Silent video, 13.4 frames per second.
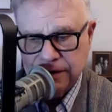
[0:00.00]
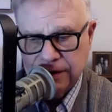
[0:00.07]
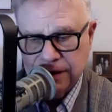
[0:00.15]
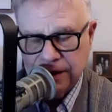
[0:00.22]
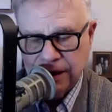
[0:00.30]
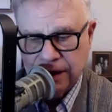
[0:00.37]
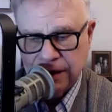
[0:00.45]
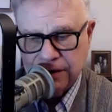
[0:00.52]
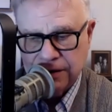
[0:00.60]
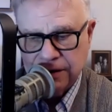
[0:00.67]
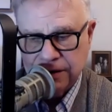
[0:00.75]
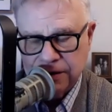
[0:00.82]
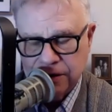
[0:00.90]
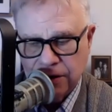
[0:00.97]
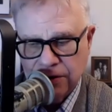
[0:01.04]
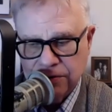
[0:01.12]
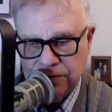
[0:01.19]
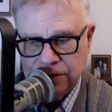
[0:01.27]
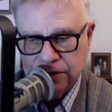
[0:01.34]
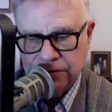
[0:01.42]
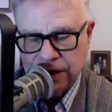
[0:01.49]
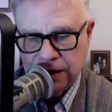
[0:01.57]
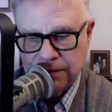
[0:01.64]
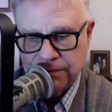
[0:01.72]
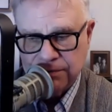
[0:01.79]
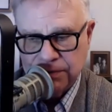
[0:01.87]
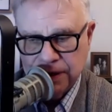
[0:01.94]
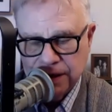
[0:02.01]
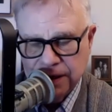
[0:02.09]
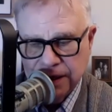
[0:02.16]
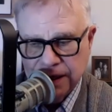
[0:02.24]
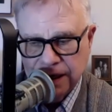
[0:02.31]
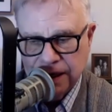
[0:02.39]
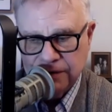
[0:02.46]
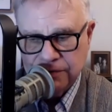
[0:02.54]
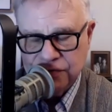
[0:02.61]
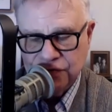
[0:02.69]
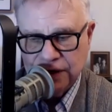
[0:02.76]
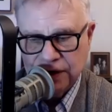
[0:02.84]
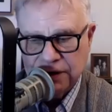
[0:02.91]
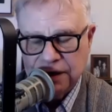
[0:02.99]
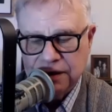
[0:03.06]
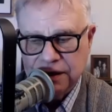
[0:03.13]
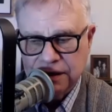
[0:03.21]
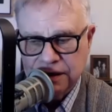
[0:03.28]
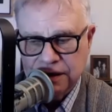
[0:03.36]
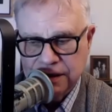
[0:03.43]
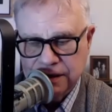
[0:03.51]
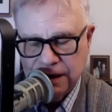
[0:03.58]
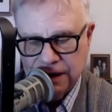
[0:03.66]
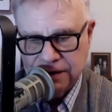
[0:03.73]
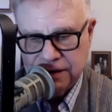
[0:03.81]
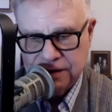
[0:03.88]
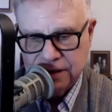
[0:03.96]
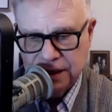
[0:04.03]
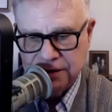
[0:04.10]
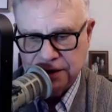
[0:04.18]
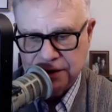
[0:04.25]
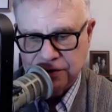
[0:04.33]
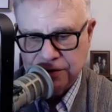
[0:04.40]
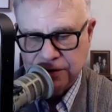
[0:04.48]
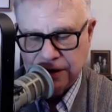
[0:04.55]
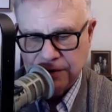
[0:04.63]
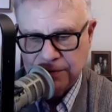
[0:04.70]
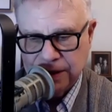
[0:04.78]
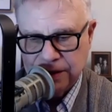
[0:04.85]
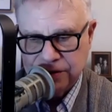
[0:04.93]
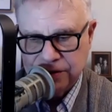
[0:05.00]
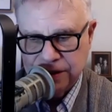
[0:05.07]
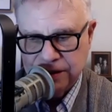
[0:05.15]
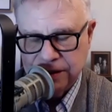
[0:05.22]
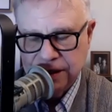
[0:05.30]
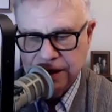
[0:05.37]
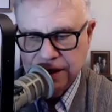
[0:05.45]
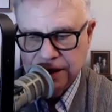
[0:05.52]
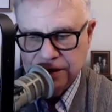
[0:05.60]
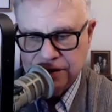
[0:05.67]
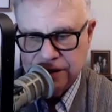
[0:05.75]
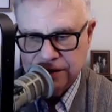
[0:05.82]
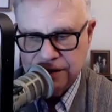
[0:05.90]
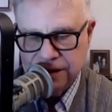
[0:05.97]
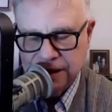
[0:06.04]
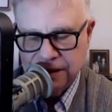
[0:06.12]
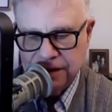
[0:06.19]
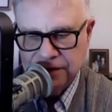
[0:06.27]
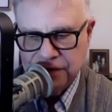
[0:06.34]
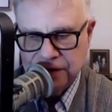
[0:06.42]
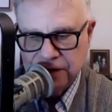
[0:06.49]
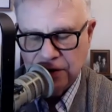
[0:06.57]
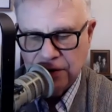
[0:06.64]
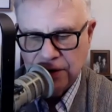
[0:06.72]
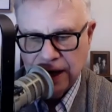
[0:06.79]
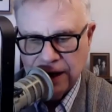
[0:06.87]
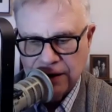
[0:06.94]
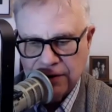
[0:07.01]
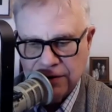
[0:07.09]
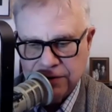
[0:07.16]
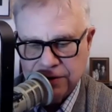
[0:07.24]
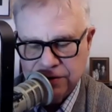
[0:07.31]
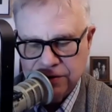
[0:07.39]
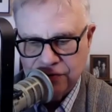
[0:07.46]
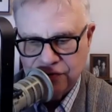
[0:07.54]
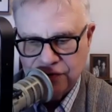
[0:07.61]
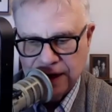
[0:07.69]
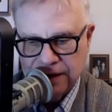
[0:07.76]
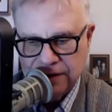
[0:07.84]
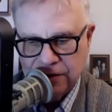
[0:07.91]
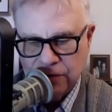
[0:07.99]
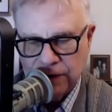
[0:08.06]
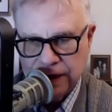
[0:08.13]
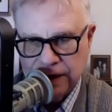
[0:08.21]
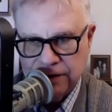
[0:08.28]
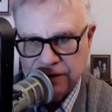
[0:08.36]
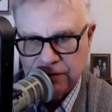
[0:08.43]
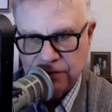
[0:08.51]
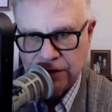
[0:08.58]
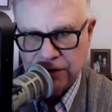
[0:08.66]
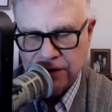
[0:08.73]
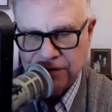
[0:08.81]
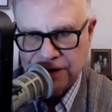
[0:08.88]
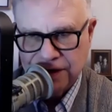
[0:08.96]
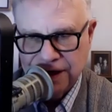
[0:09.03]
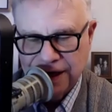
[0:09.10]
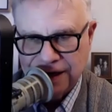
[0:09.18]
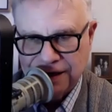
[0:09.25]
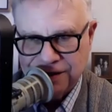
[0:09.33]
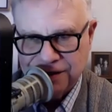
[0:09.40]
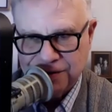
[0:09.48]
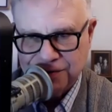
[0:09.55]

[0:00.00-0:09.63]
Ko showed up, and he was very condescending toward her because she didn't even know how to find her way in the world of the dead, is